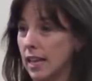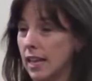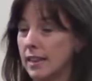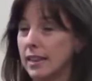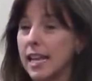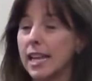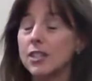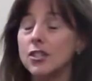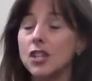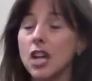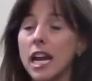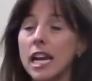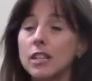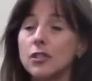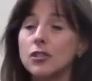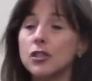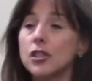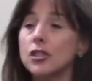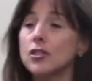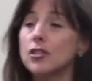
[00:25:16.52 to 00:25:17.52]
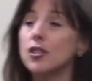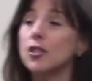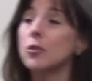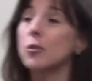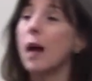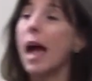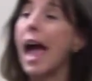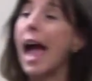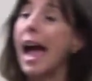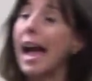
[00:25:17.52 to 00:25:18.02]
They changed it
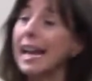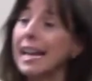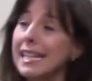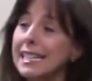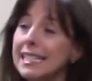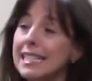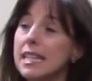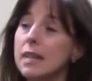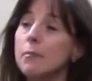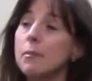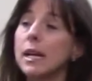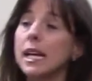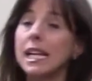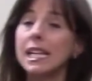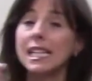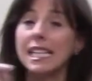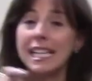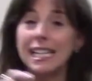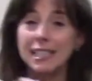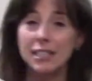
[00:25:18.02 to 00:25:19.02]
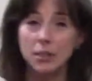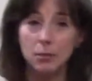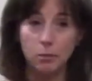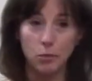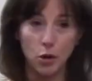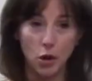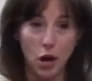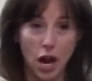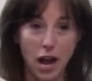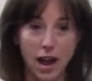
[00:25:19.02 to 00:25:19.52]
to academically
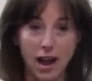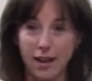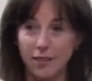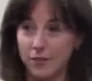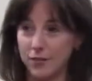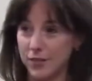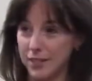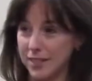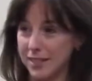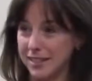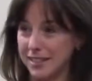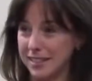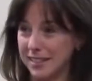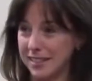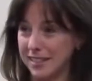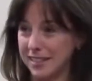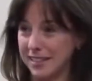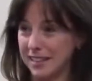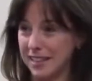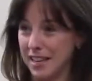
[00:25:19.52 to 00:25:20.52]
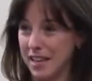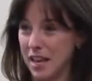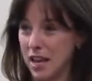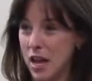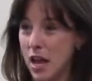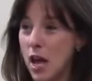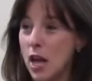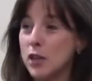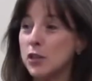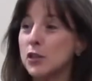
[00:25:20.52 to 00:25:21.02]
deprived.
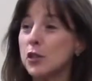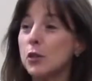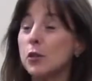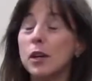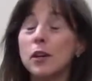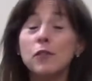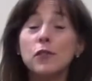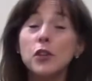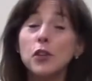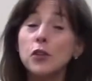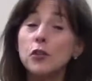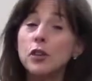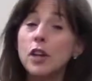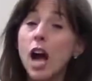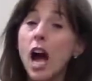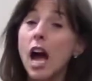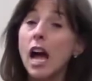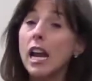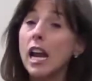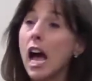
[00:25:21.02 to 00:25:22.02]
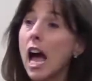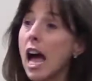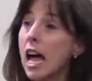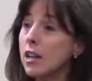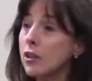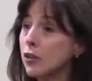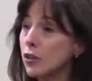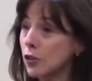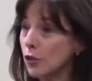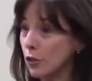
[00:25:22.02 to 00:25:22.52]
So if you're not
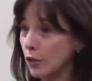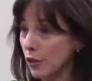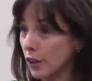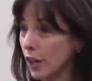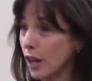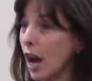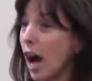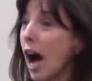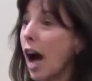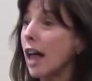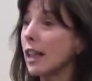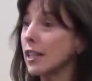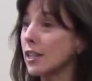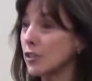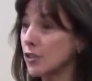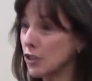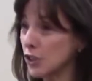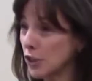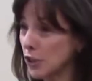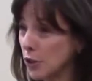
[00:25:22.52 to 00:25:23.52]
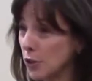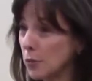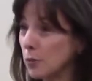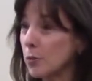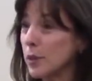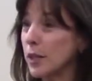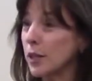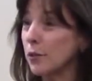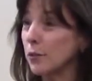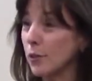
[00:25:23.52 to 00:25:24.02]
under the college and
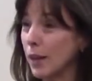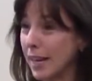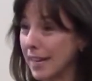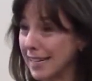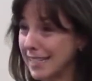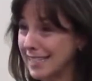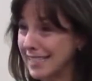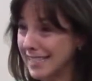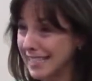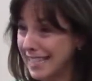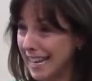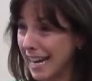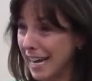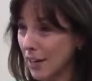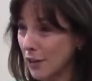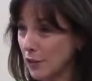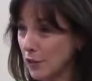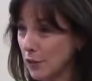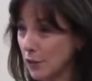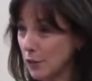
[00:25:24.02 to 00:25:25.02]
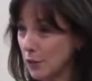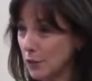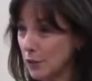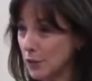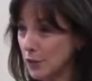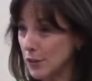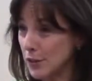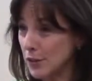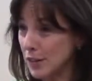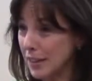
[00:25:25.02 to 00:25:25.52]
career ready
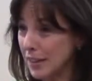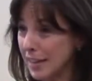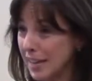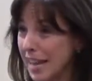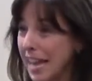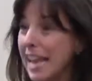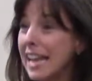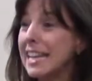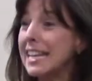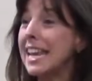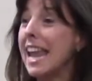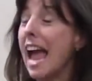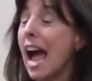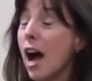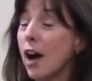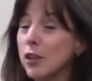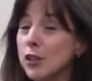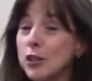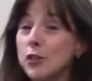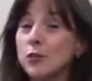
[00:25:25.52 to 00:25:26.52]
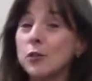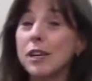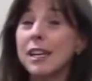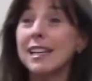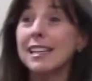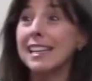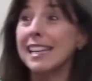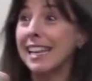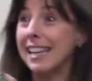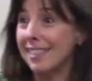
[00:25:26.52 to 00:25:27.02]
standards, now you
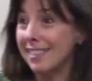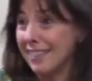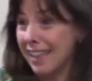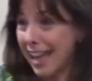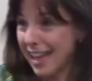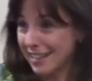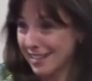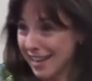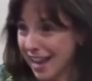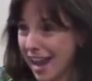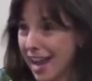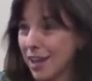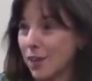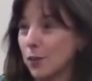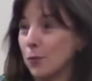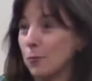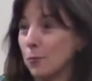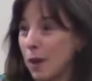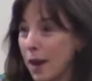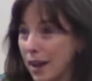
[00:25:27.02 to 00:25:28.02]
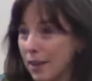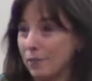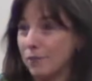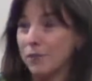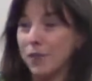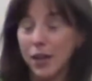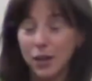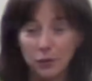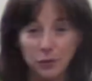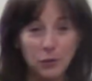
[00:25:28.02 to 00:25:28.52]
can get that Title I
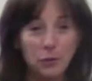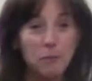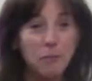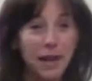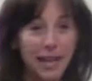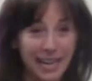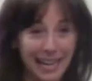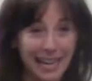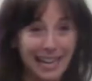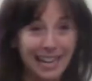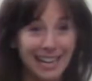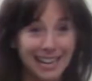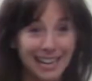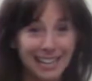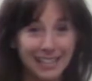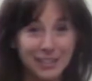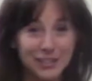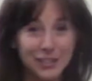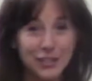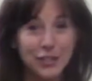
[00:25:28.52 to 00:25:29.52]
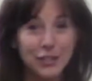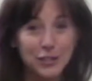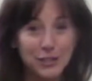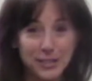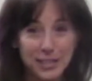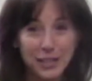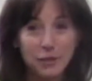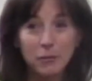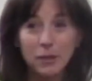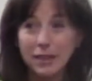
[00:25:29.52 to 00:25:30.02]
federal money. Do you
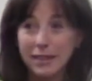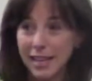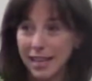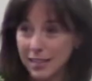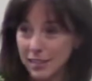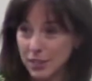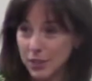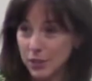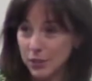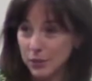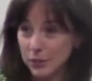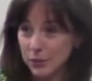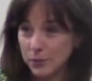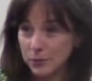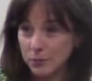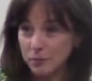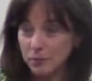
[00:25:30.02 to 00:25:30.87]
see what they do?